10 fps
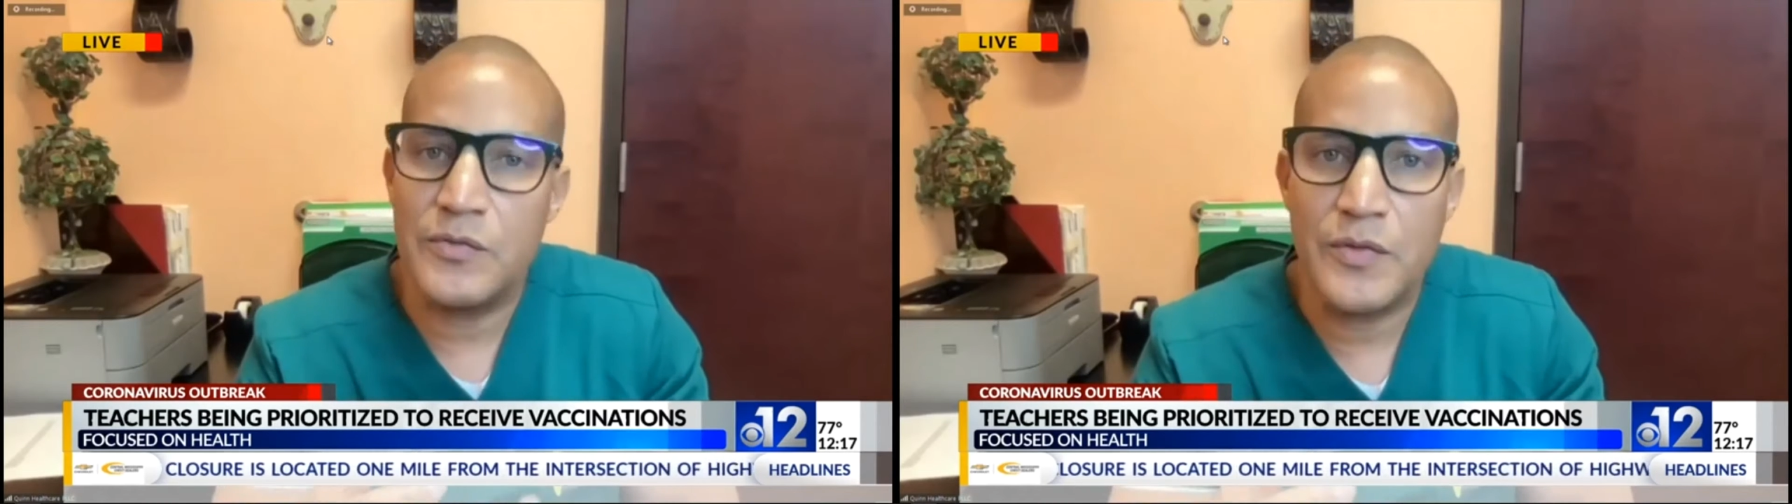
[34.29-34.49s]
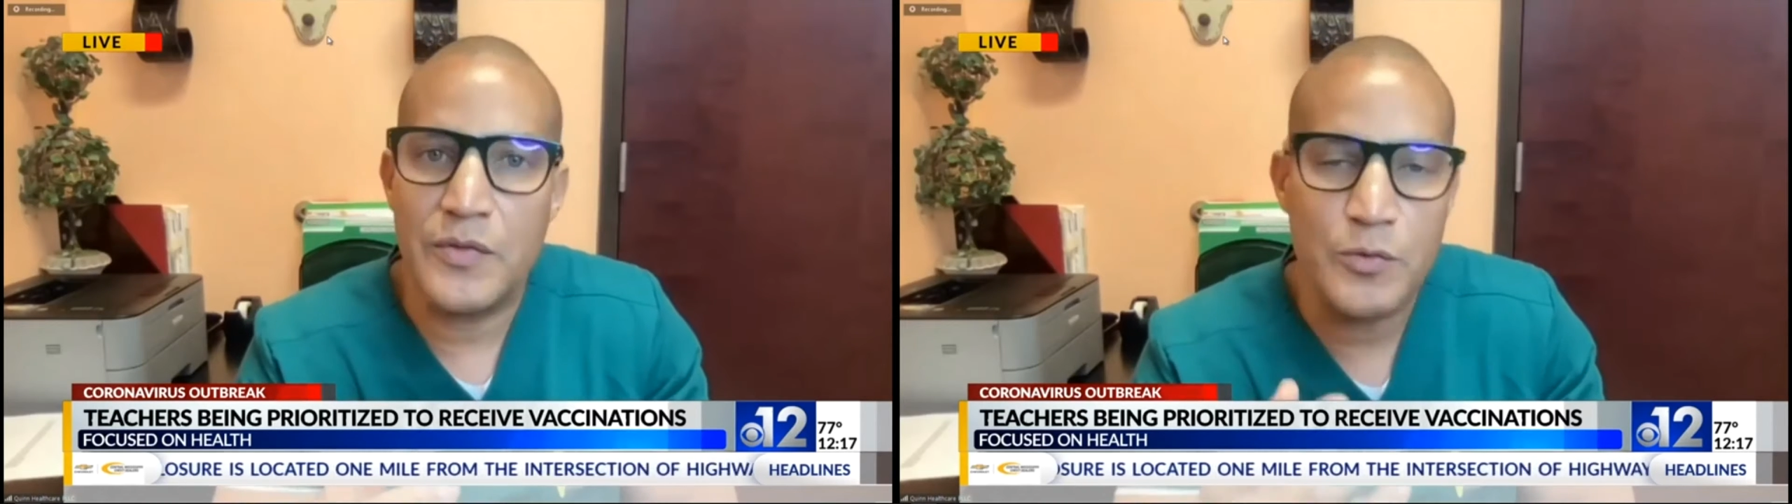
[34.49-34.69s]

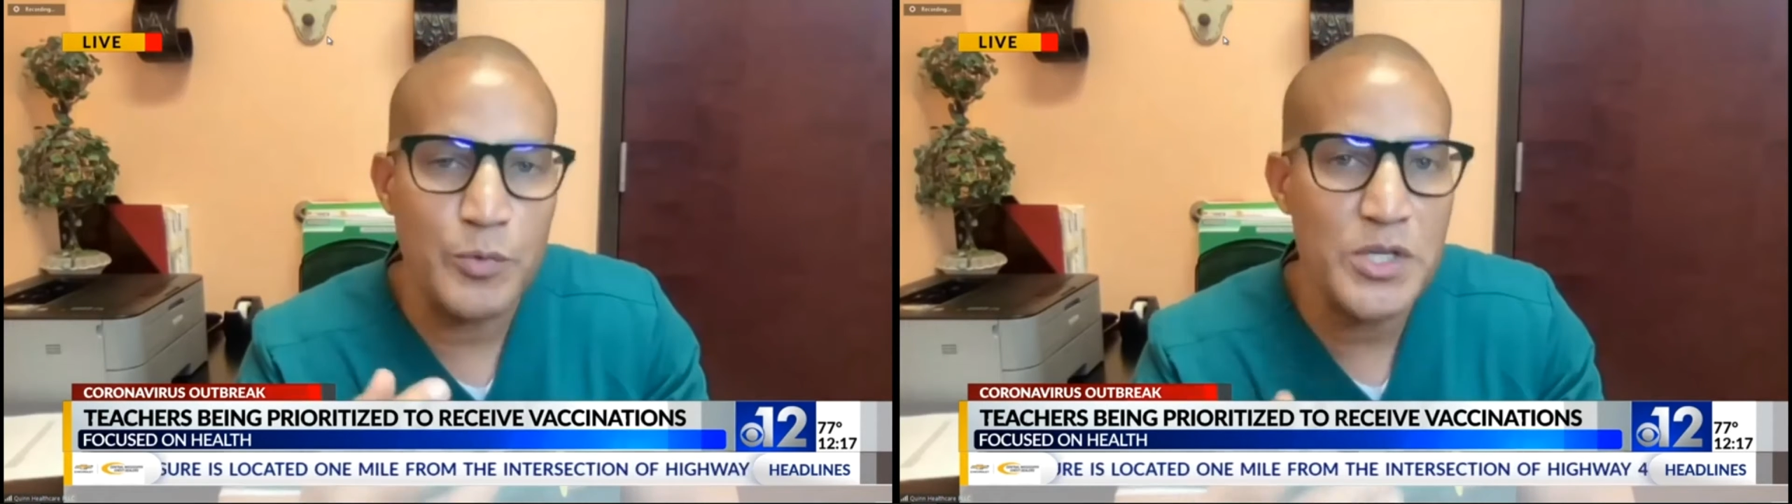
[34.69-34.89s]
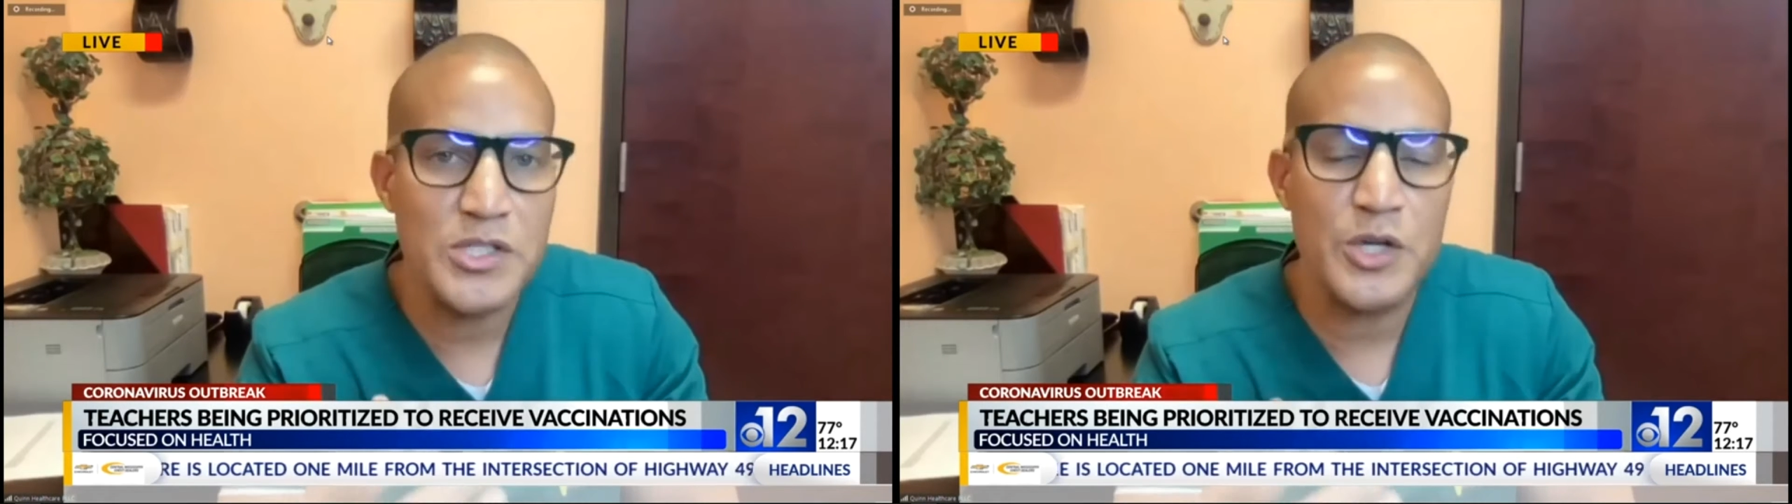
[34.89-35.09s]
the
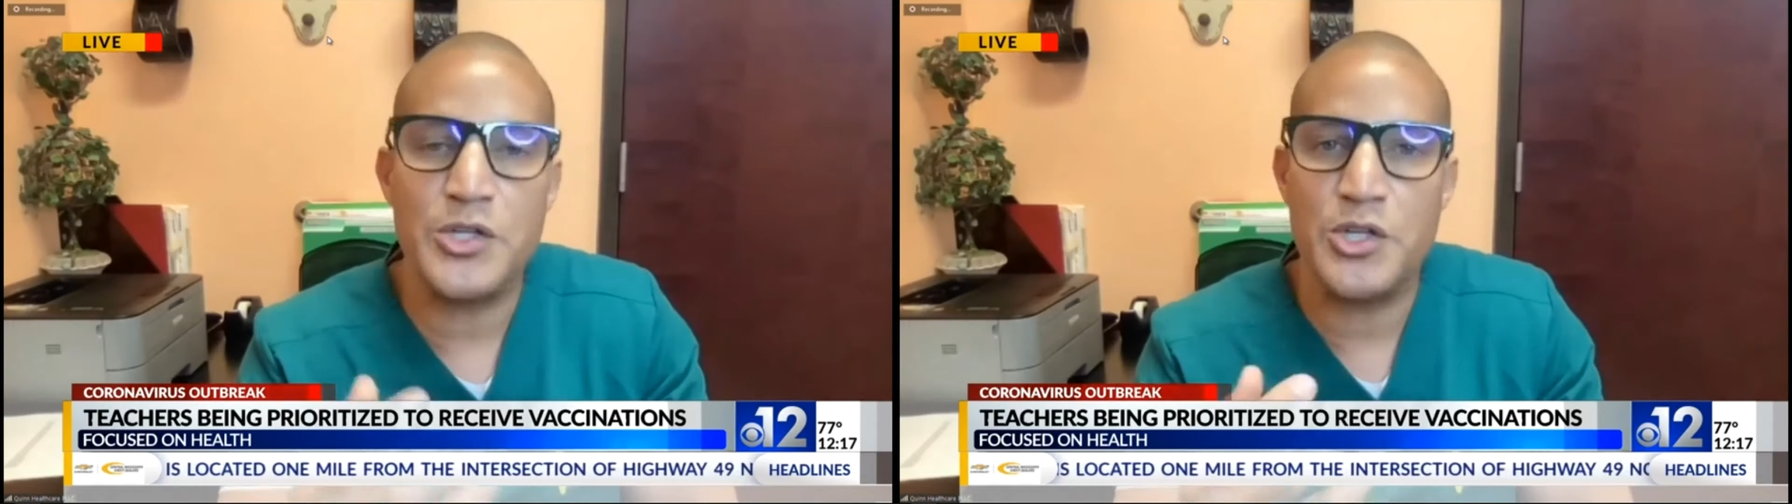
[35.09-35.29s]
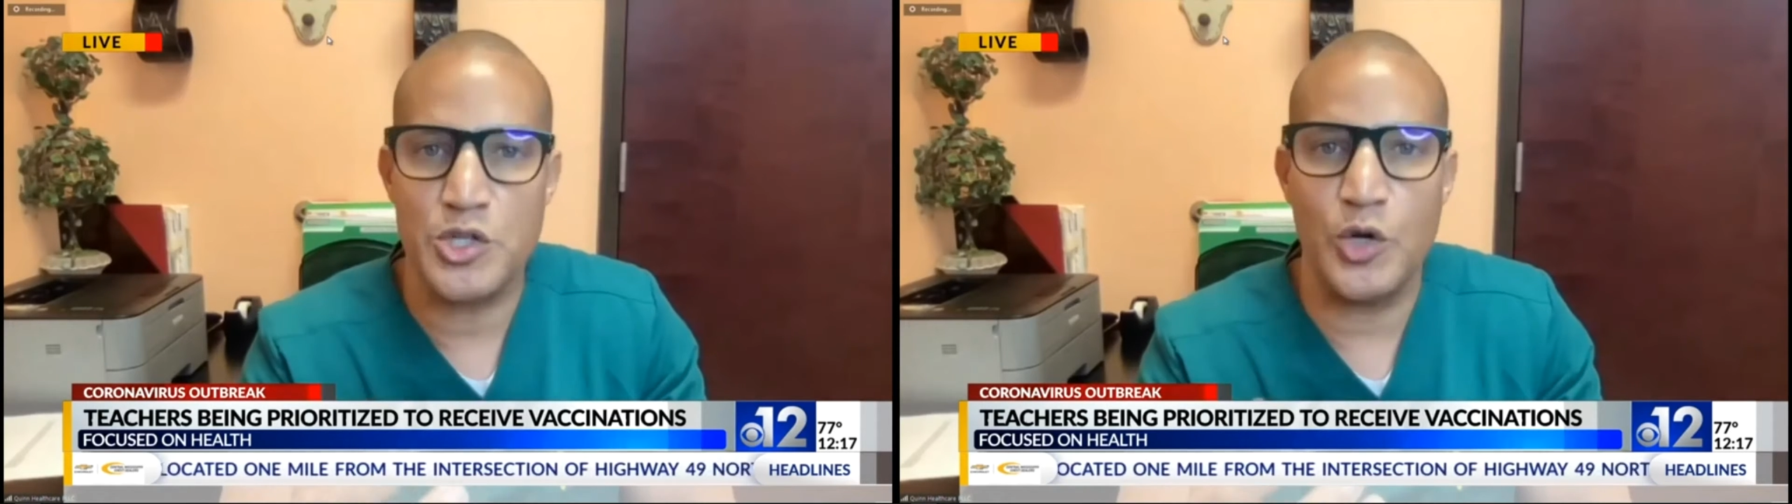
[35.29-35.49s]
research is
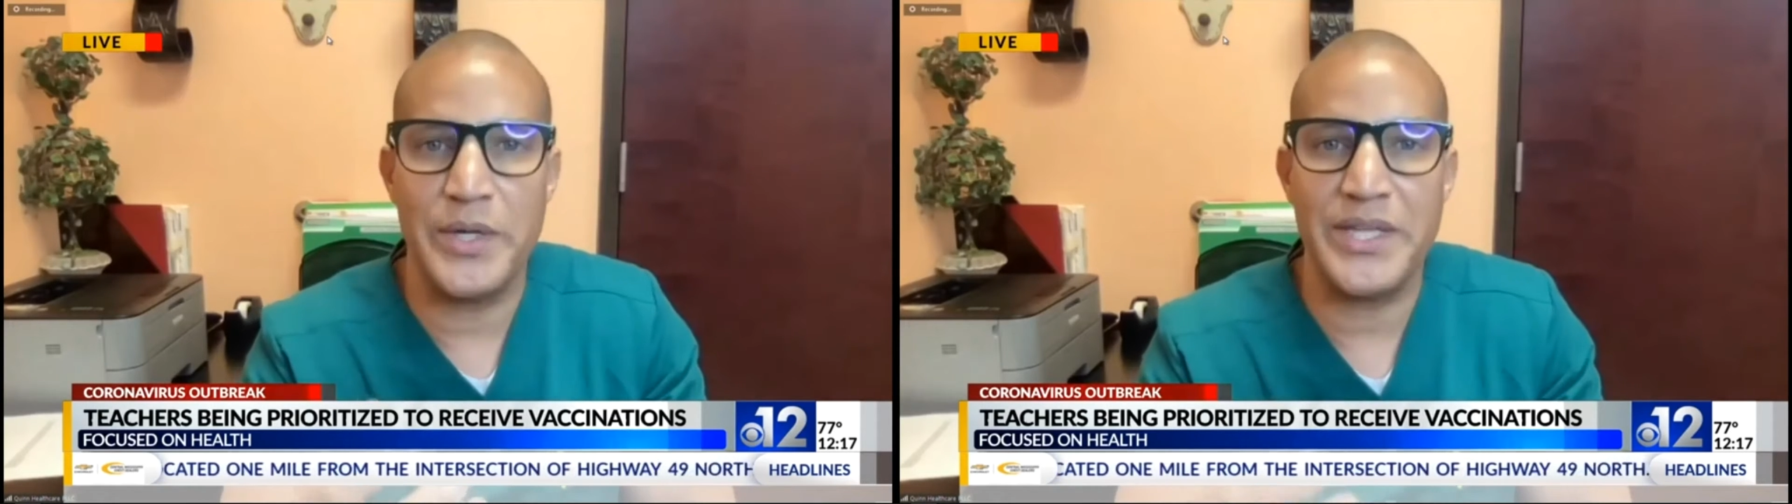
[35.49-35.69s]
showing